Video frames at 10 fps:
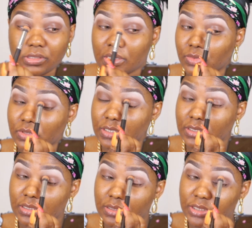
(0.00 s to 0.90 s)
so I'm
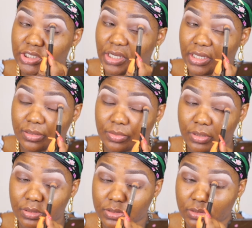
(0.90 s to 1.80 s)
using this shade
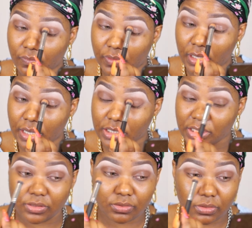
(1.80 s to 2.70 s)
because of the
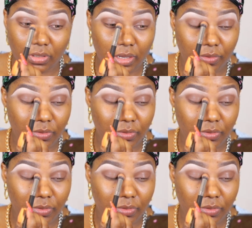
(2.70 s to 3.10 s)
eyeshadow I